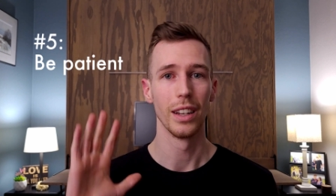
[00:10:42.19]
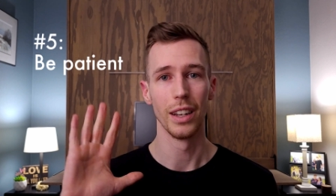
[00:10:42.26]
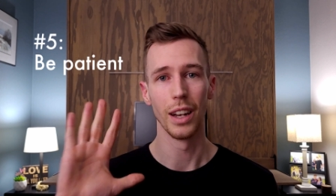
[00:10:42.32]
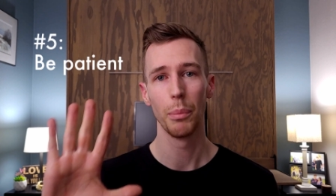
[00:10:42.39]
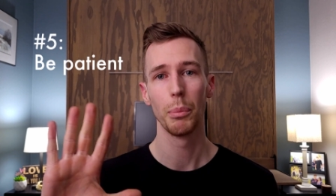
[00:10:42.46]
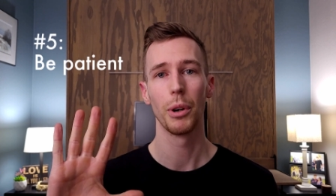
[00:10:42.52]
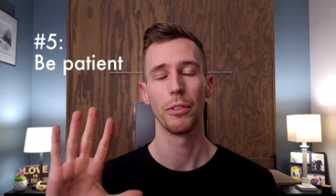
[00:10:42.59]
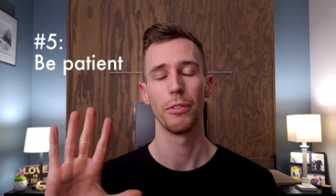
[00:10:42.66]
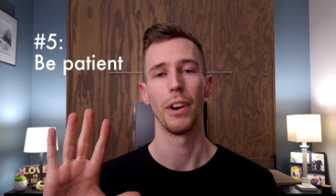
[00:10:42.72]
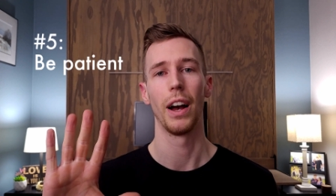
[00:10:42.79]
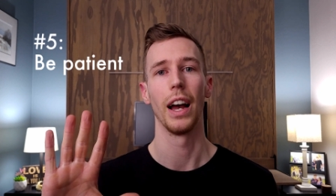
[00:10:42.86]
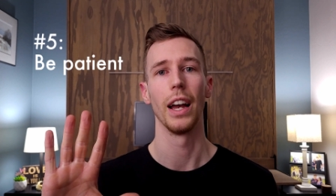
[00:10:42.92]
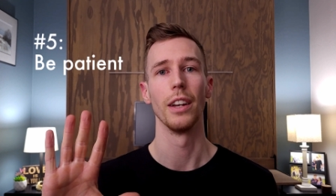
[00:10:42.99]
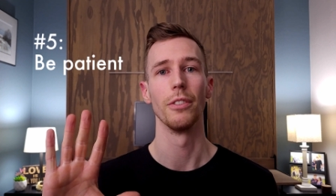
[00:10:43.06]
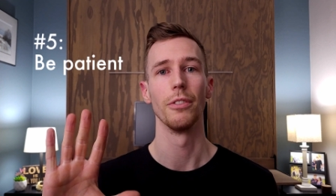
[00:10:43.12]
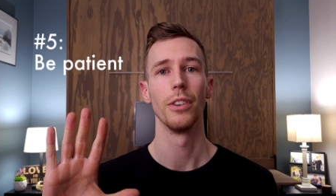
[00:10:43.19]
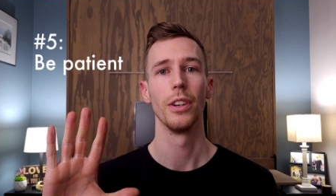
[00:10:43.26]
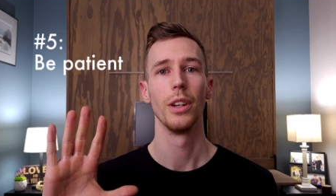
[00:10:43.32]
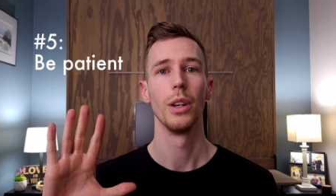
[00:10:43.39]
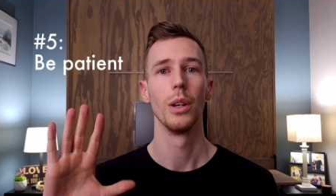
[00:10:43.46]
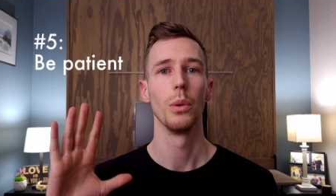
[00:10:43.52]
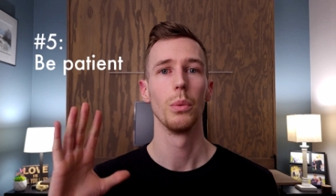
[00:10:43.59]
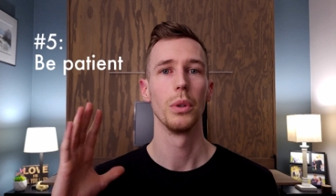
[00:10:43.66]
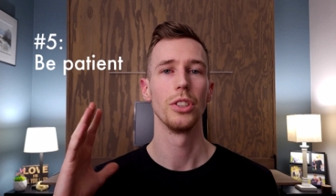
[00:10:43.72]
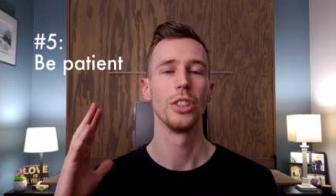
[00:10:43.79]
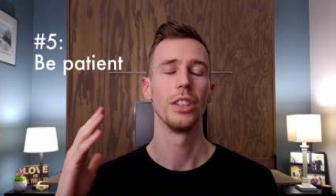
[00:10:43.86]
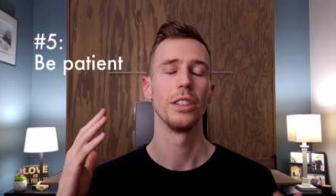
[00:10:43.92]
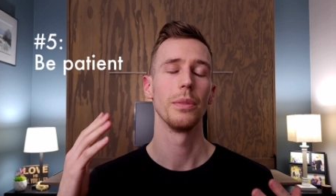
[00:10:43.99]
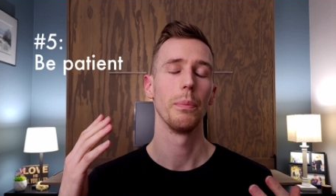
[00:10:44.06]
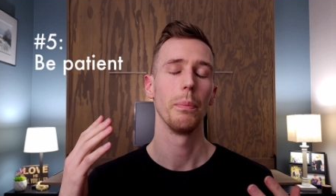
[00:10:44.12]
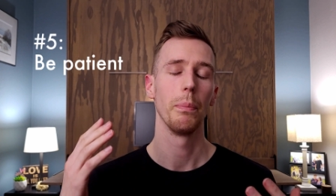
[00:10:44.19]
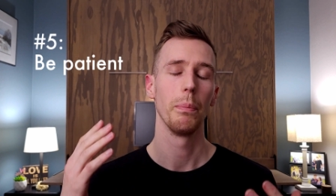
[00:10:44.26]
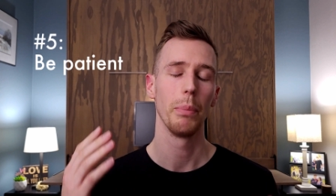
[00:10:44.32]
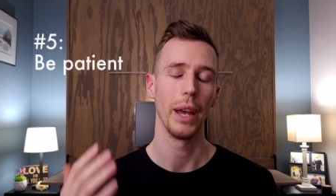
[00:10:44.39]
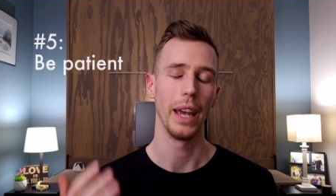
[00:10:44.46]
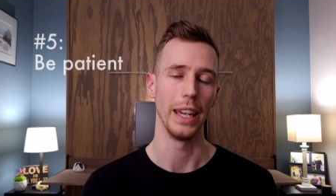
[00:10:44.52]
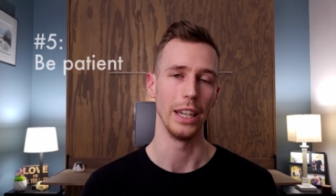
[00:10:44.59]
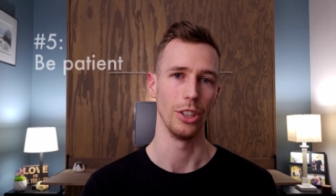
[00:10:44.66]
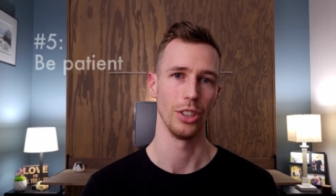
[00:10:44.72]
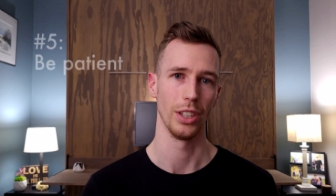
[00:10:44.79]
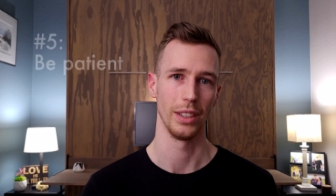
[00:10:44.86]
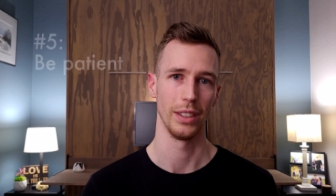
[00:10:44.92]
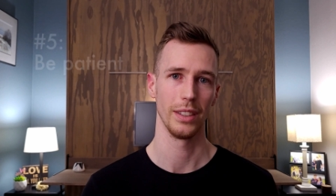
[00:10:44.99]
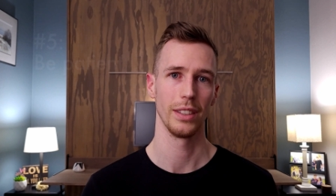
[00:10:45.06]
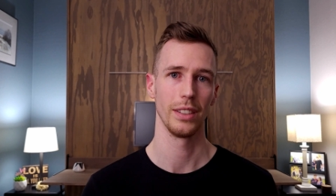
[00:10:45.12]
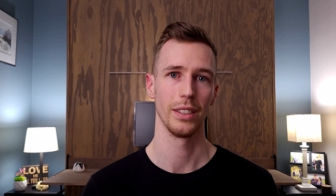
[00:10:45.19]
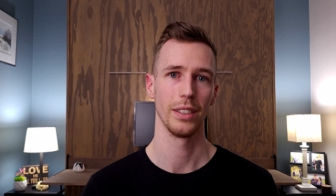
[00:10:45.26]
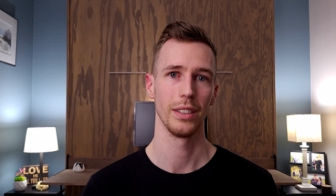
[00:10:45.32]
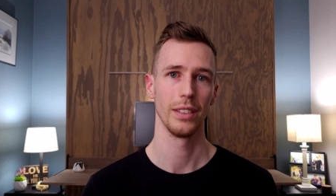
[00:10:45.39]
Number 5, which is patience.